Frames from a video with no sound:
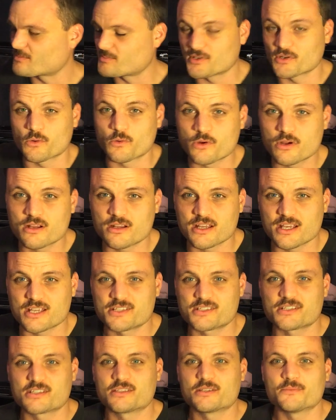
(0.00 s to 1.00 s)
I've been
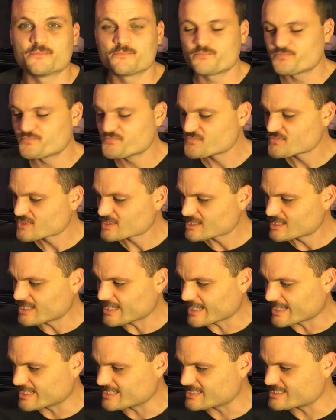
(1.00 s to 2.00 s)
organizing them,
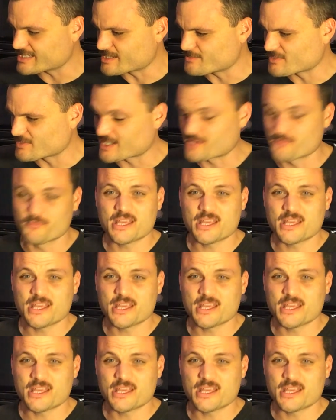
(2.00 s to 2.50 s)
and like,